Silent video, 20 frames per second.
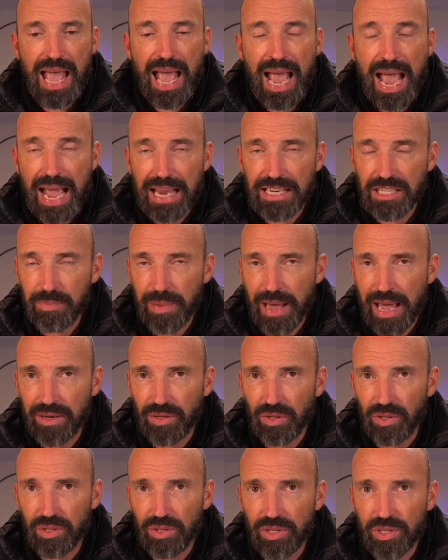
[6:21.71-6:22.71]
Hand
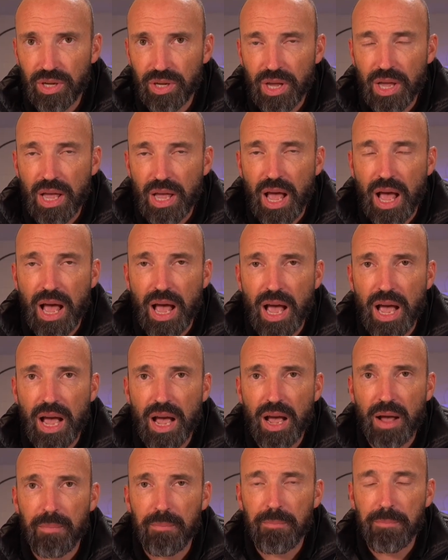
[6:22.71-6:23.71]
paddles.
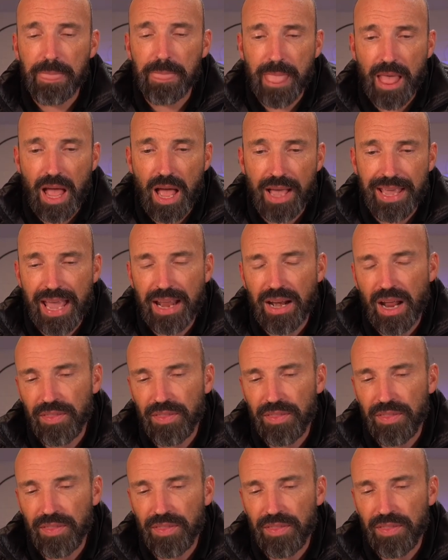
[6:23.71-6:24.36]
Again,